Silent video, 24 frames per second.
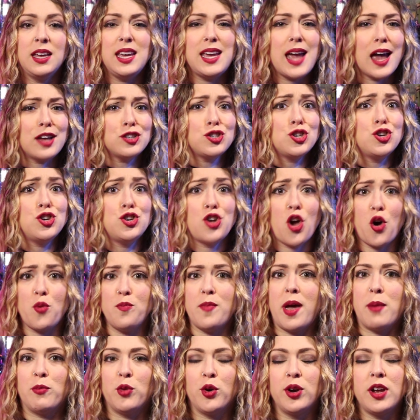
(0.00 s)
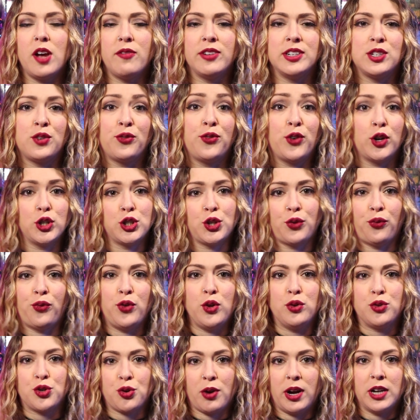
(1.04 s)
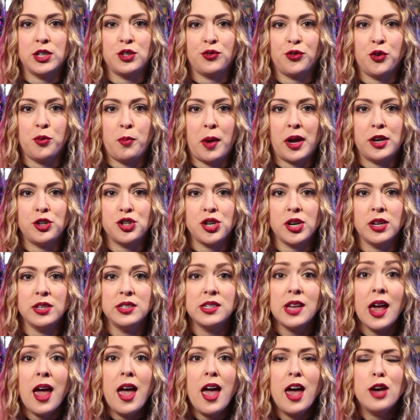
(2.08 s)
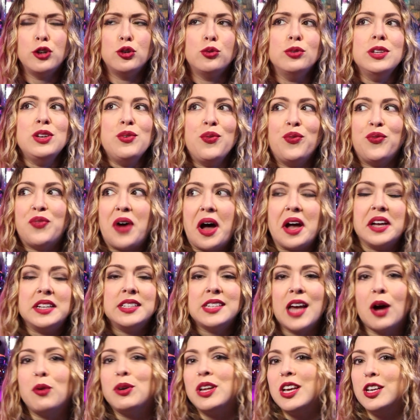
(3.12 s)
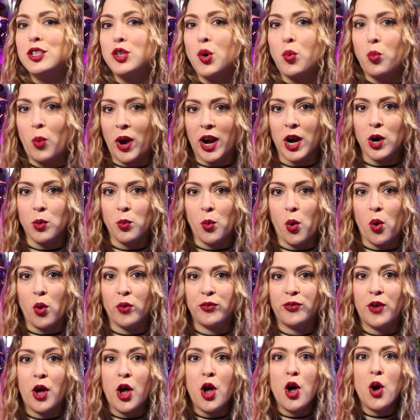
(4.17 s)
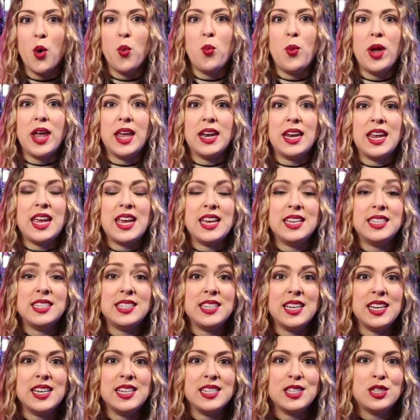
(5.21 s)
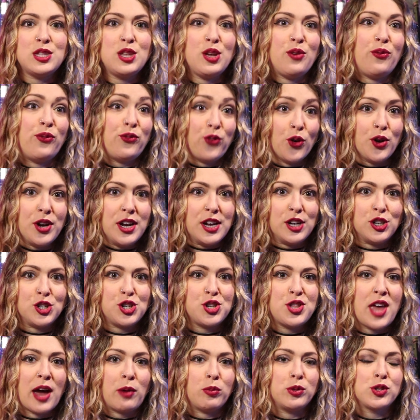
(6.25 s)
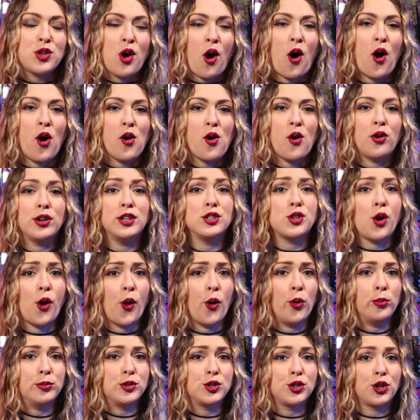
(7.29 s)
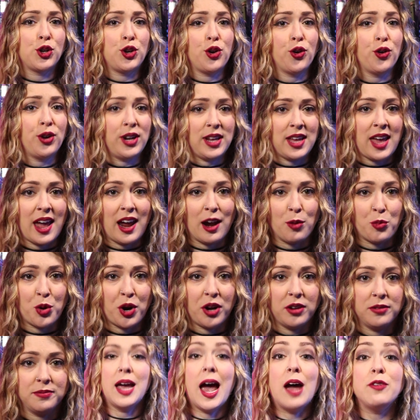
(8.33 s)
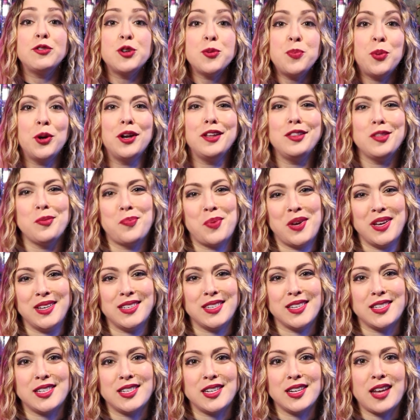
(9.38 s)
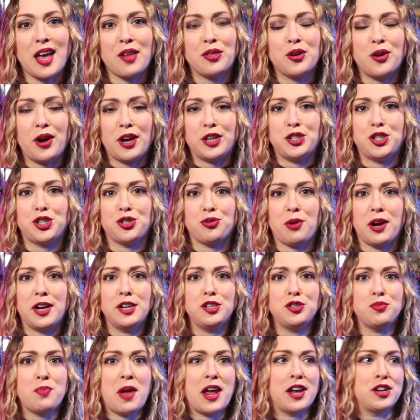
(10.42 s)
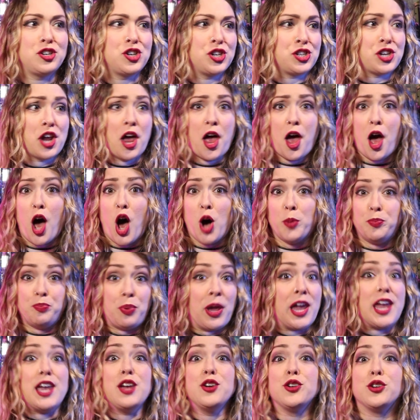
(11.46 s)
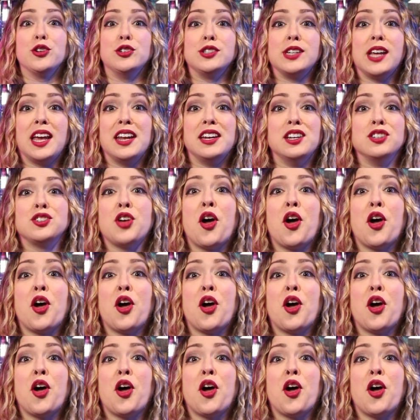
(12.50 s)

He has no memory of his first few transformations and only finds out he's a werewolf when he sees the footage that was caught on his home security camera. After putting the pieces together, a strange man just appears in his